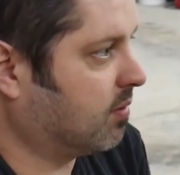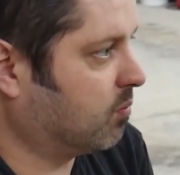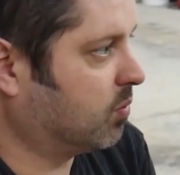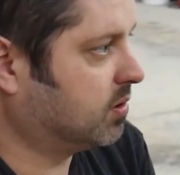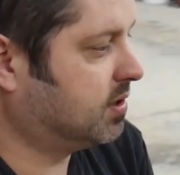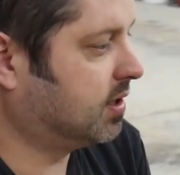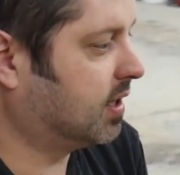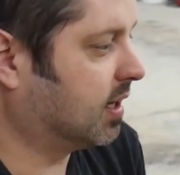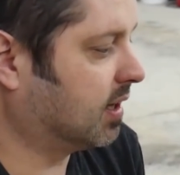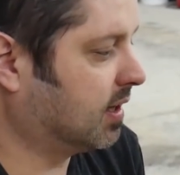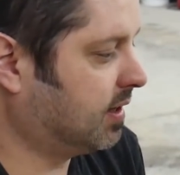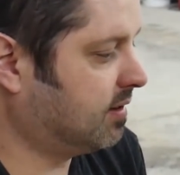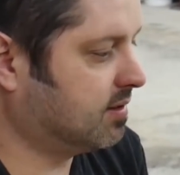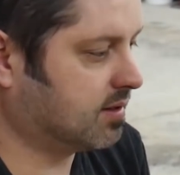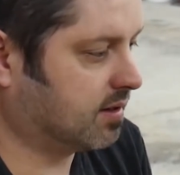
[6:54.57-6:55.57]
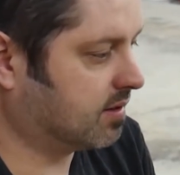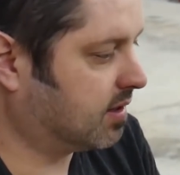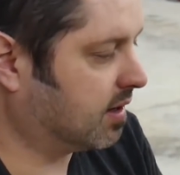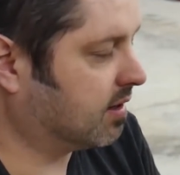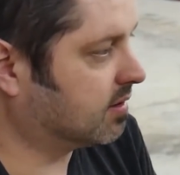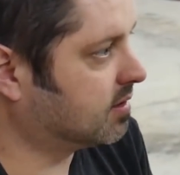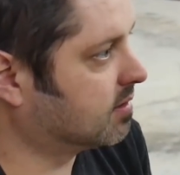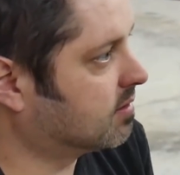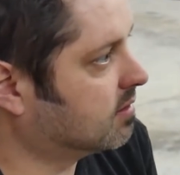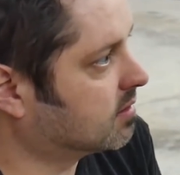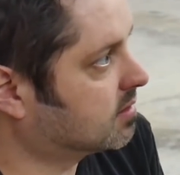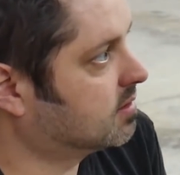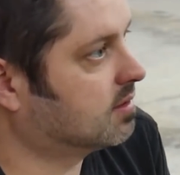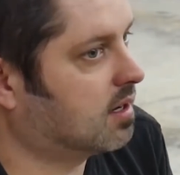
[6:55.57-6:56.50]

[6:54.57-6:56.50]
And once you get a lens on there, it just looks